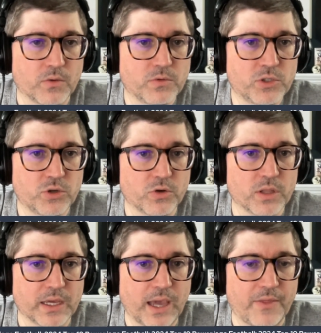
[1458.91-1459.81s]

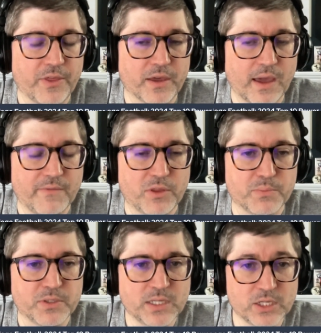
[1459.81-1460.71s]
certainly I think have the
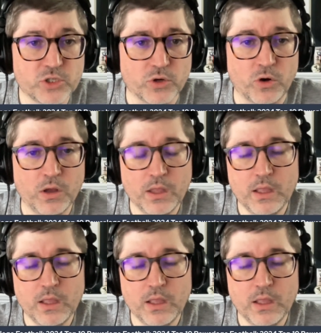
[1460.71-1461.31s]
potential